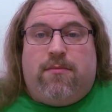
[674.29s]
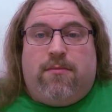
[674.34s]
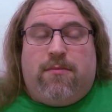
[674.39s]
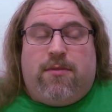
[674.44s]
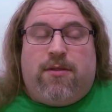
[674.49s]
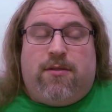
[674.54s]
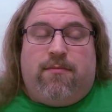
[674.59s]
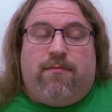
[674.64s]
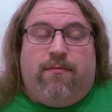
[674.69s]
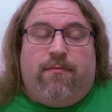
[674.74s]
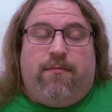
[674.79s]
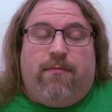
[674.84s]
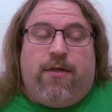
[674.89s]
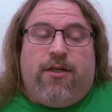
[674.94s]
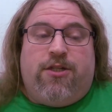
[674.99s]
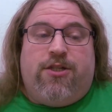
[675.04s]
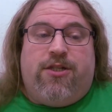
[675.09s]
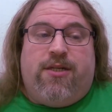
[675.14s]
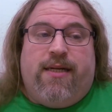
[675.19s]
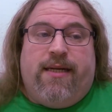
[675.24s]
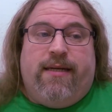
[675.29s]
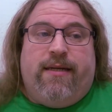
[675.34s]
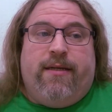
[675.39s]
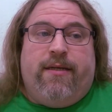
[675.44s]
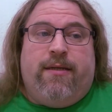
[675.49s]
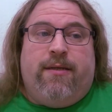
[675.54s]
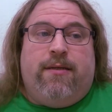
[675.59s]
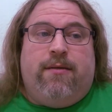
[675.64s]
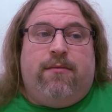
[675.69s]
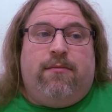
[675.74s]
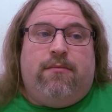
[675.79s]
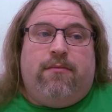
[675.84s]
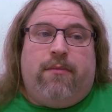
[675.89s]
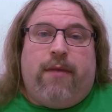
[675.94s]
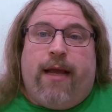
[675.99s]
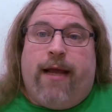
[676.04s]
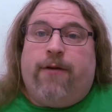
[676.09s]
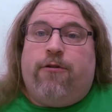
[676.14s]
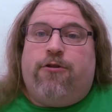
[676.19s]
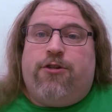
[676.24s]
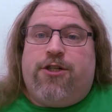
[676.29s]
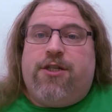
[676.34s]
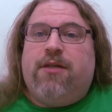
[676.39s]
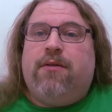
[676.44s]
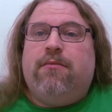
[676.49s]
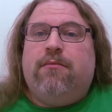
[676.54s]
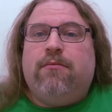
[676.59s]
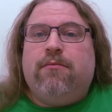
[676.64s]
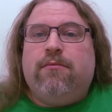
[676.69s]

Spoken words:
some much-needed energy.